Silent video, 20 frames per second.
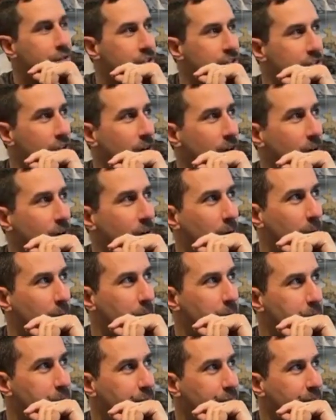
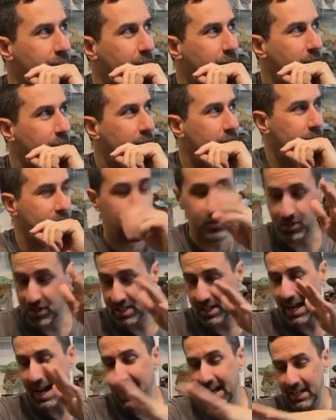So
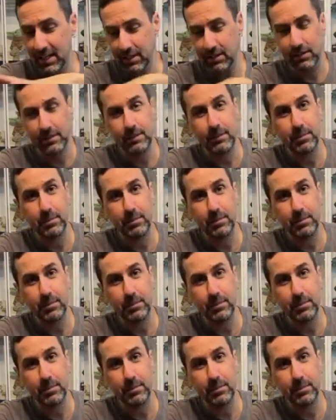today,